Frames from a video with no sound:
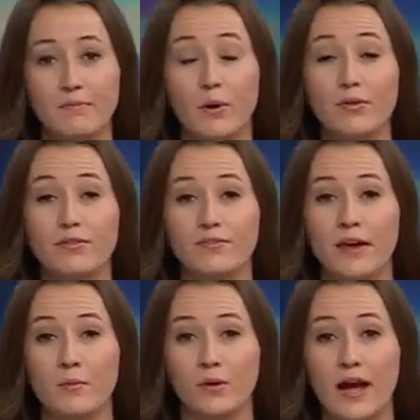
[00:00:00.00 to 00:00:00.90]
Both of
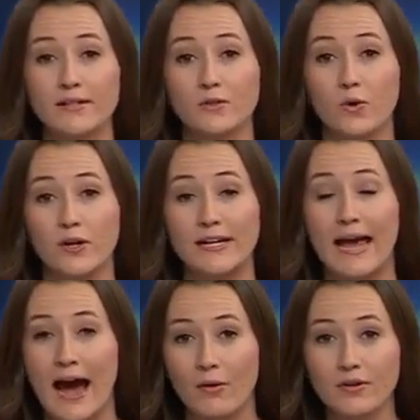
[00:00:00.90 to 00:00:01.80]
them were escorted
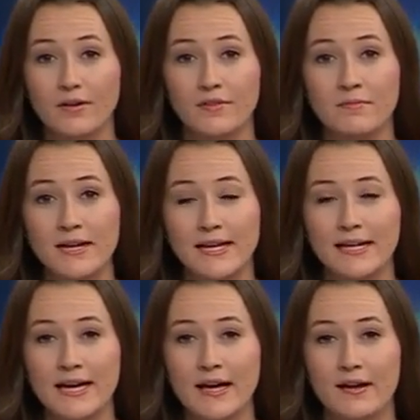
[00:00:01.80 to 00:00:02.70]
out of the meeting.